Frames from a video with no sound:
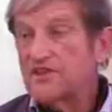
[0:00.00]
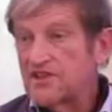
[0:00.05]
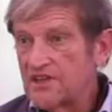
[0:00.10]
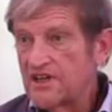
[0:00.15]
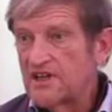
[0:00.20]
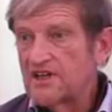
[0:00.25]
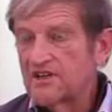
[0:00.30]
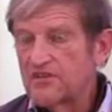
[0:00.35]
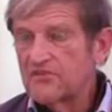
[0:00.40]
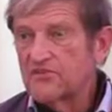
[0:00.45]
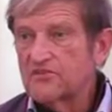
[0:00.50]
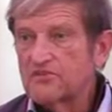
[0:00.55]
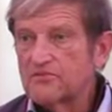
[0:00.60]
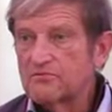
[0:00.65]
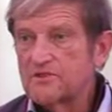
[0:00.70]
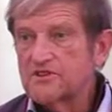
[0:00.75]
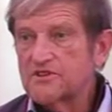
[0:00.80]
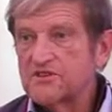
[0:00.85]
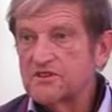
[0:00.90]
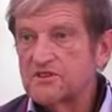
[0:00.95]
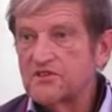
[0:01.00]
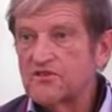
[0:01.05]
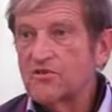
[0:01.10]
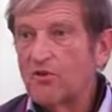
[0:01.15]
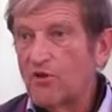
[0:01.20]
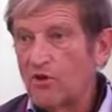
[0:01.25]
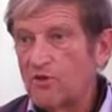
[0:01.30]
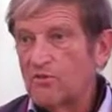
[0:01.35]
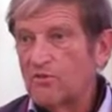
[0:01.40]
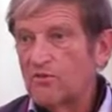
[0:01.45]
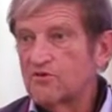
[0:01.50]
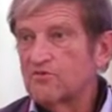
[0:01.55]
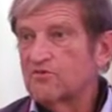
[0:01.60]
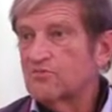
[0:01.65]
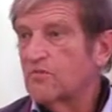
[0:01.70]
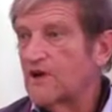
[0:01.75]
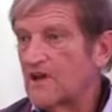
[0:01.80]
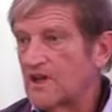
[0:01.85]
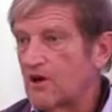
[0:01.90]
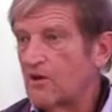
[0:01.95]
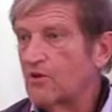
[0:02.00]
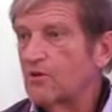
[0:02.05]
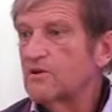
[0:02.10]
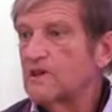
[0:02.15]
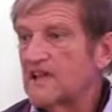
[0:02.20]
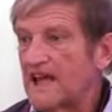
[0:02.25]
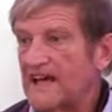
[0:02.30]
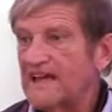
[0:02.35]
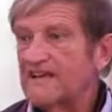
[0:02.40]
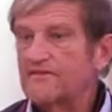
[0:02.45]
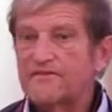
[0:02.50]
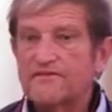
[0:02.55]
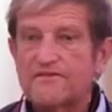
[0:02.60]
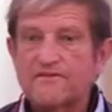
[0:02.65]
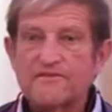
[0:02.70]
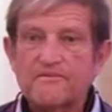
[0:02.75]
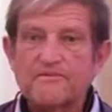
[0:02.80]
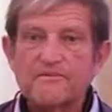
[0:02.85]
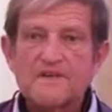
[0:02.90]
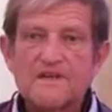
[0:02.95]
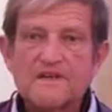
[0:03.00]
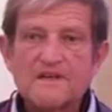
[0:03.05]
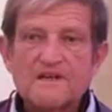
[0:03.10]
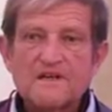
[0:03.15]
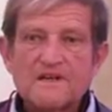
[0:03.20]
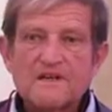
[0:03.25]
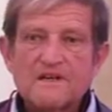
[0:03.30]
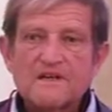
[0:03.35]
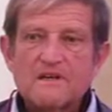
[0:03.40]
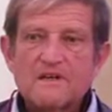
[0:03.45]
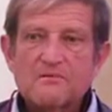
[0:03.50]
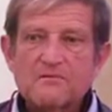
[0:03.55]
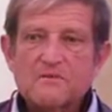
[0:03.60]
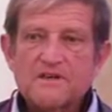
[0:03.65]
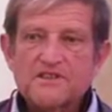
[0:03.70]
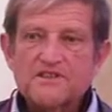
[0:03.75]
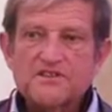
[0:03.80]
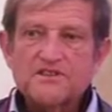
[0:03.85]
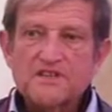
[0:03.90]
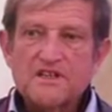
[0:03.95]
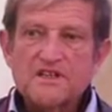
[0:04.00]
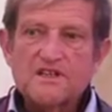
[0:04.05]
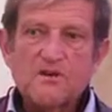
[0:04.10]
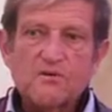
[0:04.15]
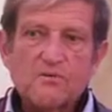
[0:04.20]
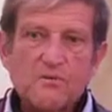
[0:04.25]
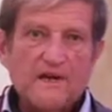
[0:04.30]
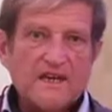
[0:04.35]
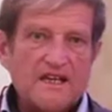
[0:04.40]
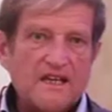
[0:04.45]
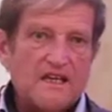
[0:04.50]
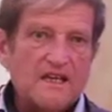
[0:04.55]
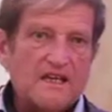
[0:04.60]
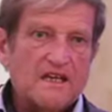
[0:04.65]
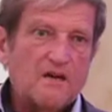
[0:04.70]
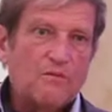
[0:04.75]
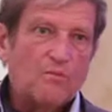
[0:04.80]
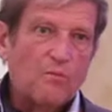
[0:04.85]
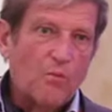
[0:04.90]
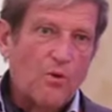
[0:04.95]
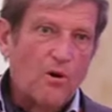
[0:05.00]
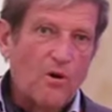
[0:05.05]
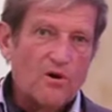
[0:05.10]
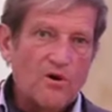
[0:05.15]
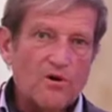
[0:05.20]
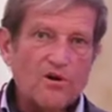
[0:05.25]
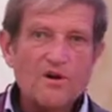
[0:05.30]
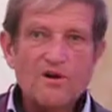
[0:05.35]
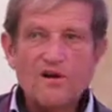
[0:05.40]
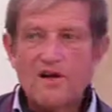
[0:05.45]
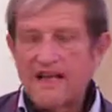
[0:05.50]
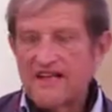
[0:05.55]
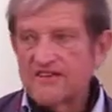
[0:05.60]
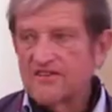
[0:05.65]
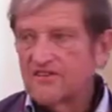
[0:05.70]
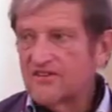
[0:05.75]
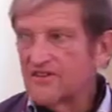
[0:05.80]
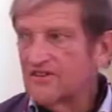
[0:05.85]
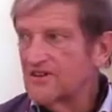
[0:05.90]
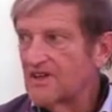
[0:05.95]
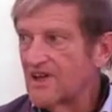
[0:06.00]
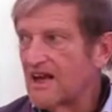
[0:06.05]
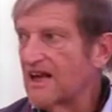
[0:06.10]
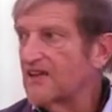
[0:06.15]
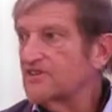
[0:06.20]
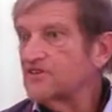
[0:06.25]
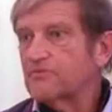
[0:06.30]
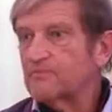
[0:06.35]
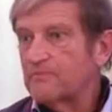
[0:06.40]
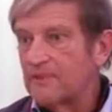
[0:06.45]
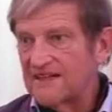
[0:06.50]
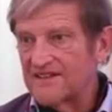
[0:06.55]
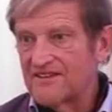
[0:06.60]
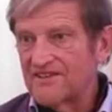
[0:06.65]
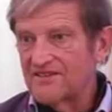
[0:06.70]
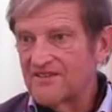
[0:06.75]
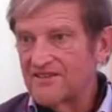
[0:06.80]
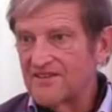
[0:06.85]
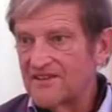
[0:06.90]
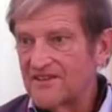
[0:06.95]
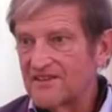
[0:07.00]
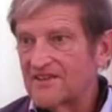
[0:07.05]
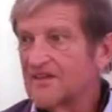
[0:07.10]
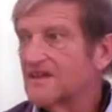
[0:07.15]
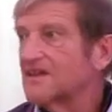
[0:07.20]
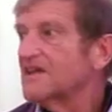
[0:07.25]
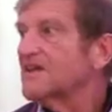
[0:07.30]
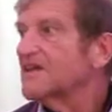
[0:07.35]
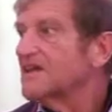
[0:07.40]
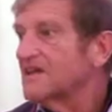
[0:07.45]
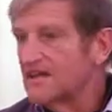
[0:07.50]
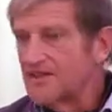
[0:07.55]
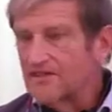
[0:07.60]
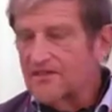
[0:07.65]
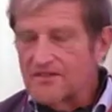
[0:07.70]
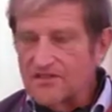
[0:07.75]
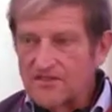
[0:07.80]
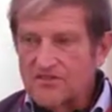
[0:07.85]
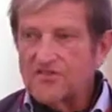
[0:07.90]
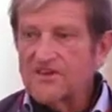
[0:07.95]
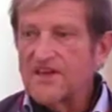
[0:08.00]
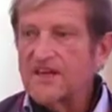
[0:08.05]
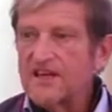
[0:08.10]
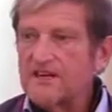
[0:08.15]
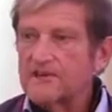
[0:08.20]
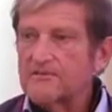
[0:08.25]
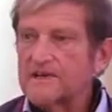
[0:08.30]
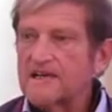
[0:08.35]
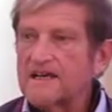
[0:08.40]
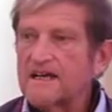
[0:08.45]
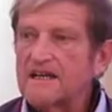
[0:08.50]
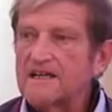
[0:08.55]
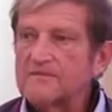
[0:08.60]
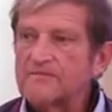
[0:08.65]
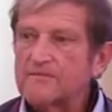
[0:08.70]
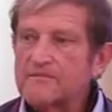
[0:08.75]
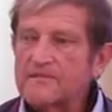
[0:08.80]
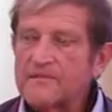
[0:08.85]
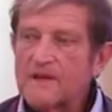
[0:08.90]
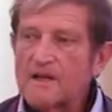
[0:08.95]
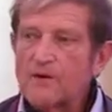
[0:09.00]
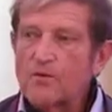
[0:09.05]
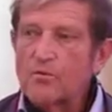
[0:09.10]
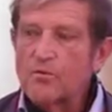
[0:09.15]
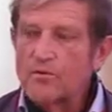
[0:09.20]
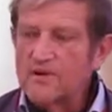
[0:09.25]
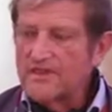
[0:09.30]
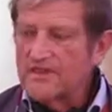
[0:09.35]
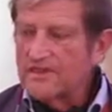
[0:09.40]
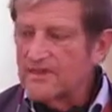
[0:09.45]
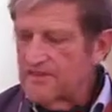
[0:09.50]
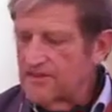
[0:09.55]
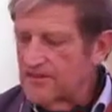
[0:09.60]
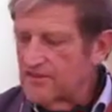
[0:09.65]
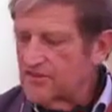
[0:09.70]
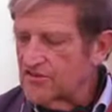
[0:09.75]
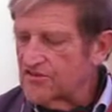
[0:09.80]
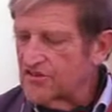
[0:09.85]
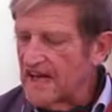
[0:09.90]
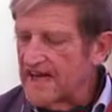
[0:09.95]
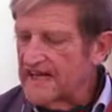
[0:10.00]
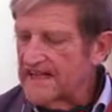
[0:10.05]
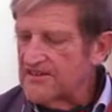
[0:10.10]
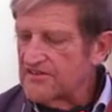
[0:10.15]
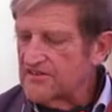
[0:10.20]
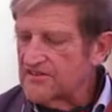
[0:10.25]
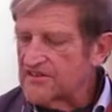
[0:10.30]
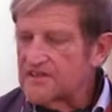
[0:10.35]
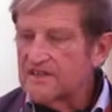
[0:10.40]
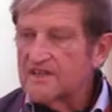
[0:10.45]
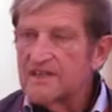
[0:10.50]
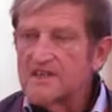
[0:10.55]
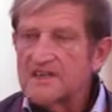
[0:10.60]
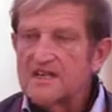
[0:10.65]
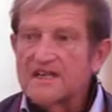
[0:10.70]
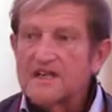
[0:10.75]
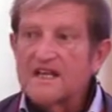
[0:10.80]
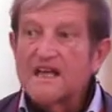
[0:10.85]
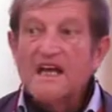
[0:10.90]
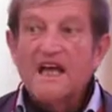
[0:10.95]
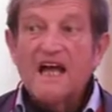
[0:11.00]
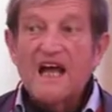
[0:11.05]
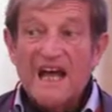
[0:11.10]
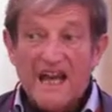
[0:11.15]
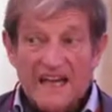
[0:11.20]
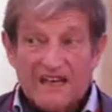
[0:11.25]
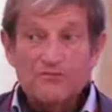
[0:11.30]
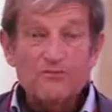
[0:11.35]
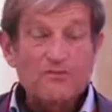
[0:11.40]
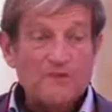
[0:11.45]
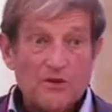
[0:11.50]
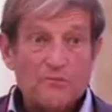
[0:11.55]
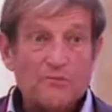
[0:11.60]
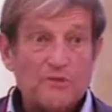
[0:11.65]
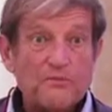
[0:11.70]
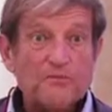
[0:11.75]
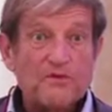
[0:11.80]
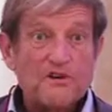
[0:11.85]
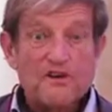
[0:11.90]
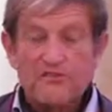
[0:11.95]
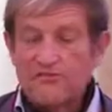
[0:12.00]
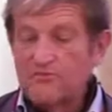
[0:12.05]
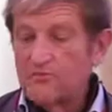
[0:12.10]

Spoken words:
years, which is almost my whole life, which in a way, more or less, I spent in this area with the site and with the people of